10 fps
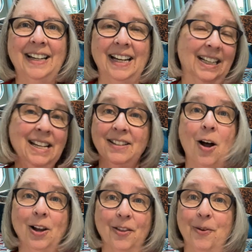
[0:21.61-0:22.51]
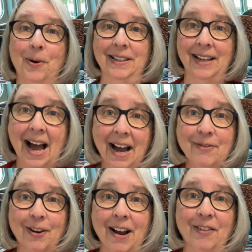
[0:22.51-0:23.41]
at least all of the ones
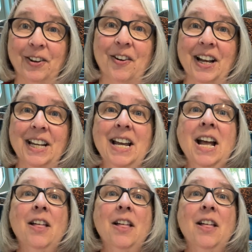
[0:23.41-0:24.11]
I've traveled on,